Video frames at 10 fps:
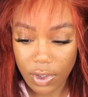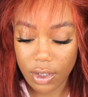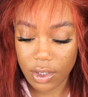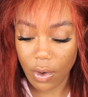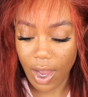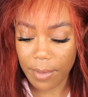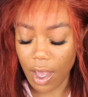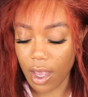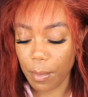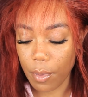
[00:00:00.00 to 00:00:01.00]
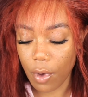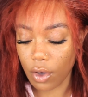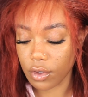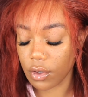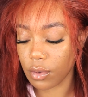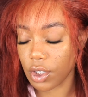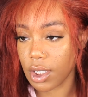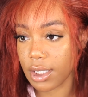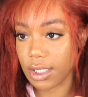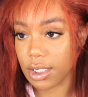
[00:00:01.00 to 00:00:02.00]
So I am also, just
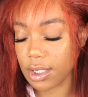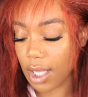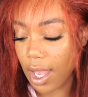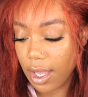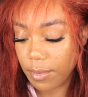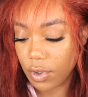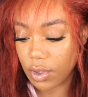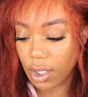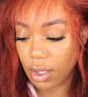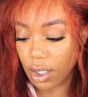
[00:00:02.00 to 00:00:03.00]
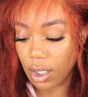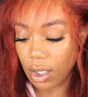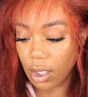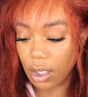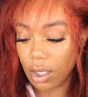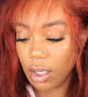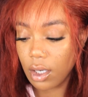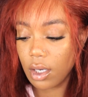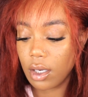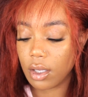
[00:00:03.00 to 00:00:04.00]
in case I didn't say, I am using
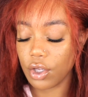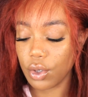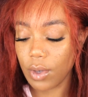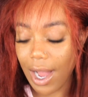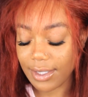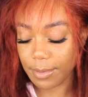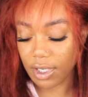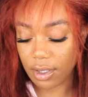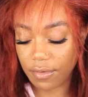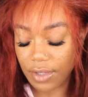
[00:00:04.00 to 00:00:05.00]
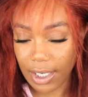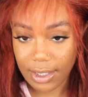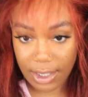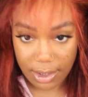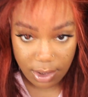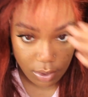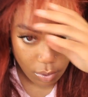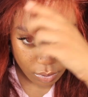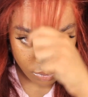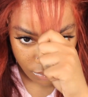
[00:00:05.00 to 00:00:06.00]
the new Got2b, the Flex Instant
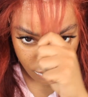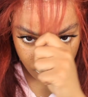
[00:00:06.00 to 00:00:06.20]
Home.